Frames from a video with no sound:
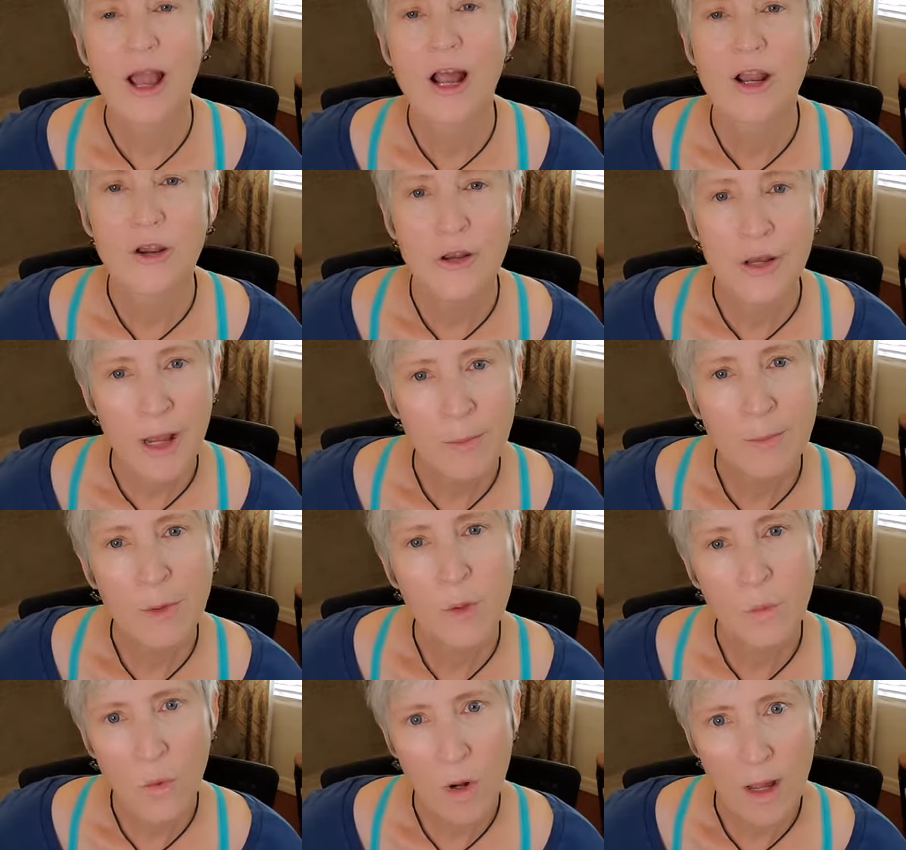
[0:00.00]

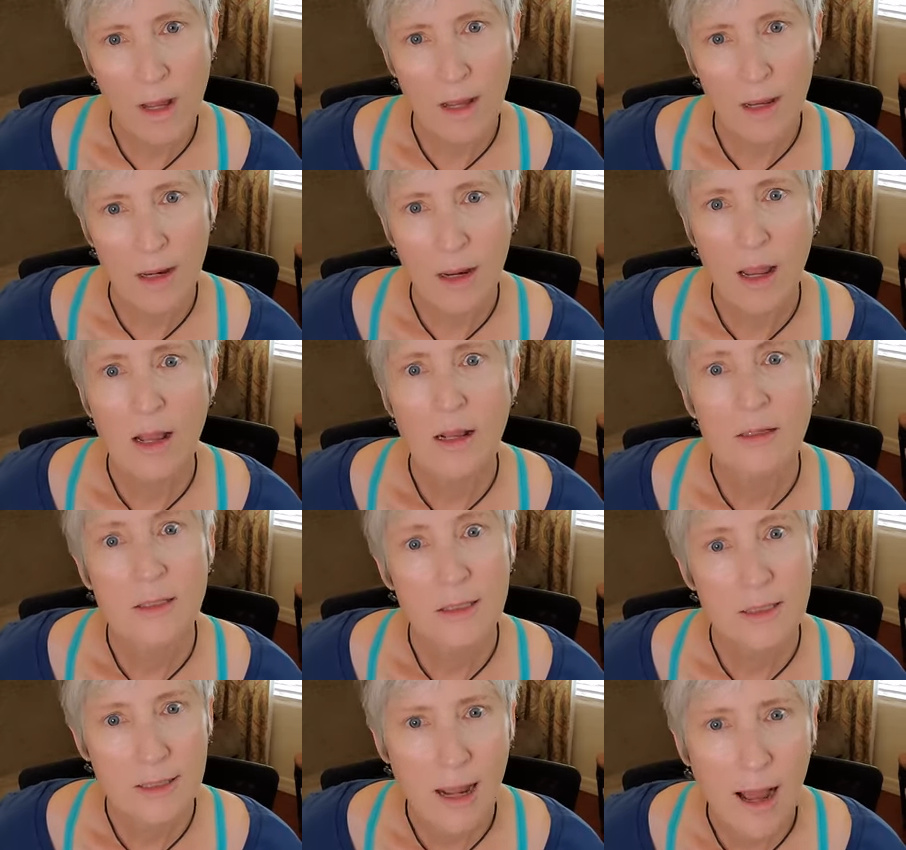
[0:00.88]
Number 1,
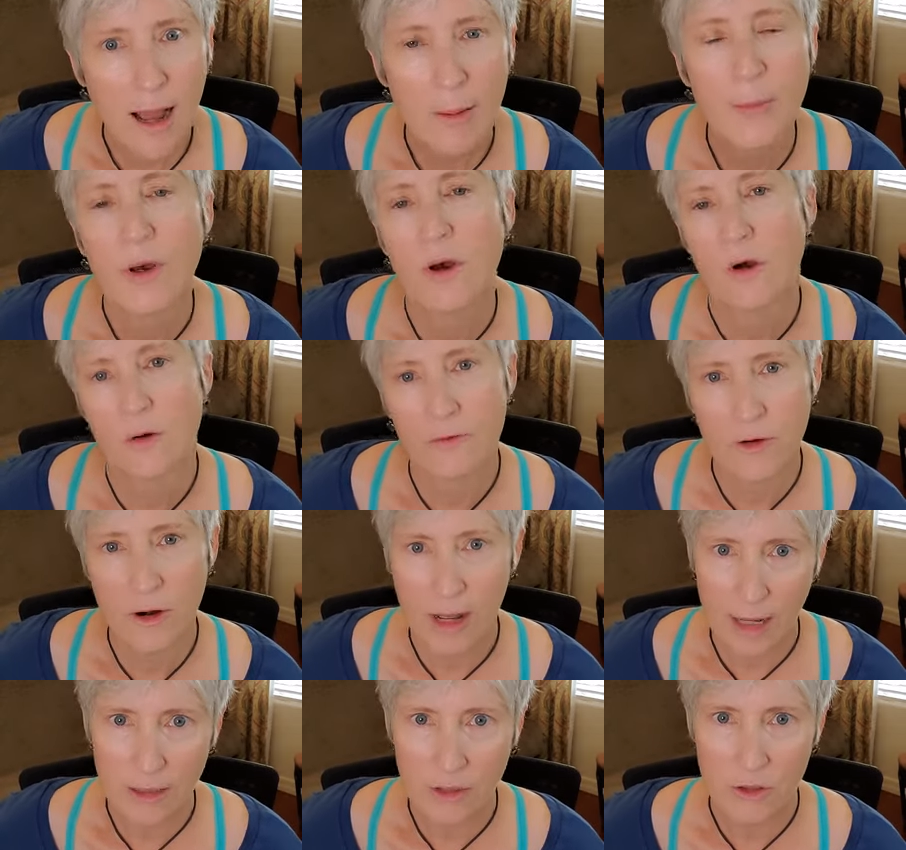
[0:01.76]
stop
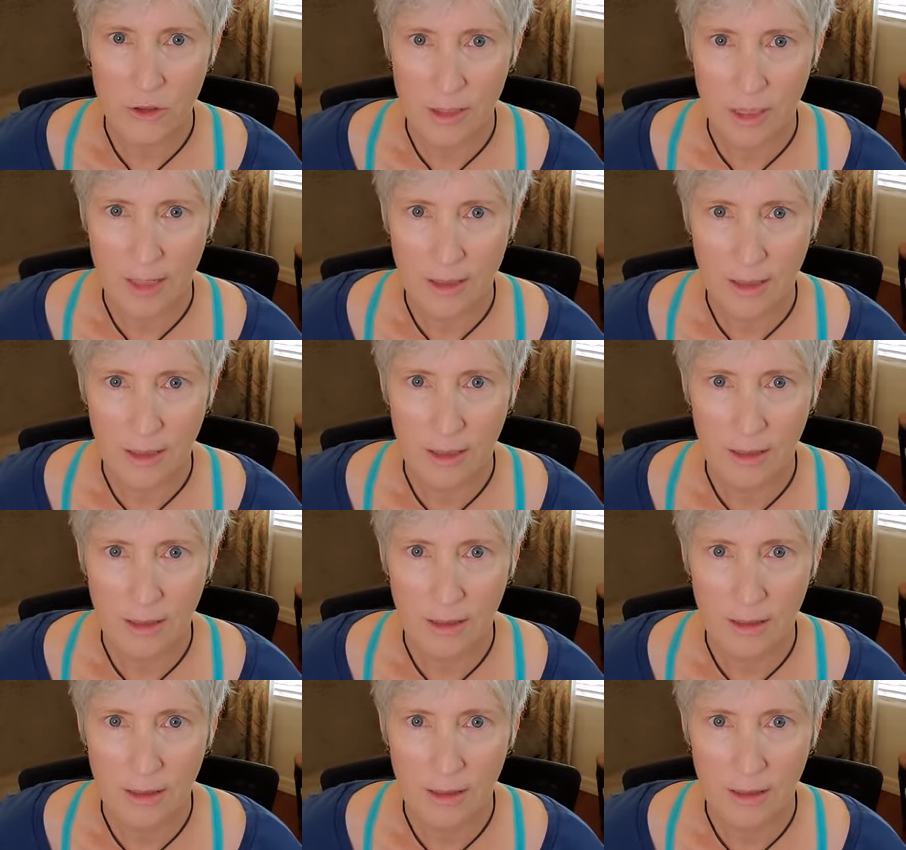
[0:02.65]
over-exercising.